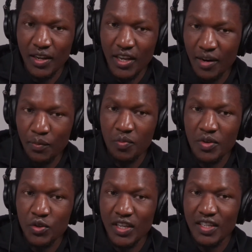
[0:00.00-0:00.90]
enable me
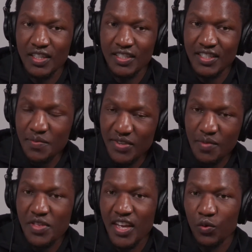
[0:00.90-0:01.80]
to get the same
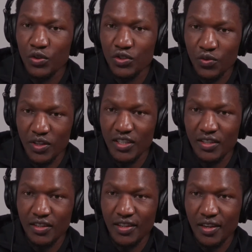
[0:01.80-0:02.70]
thing I was doing,
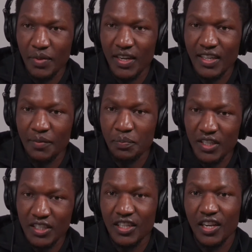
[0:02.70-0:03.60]
but at a
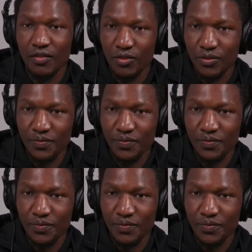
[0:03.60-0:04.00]
PhD level.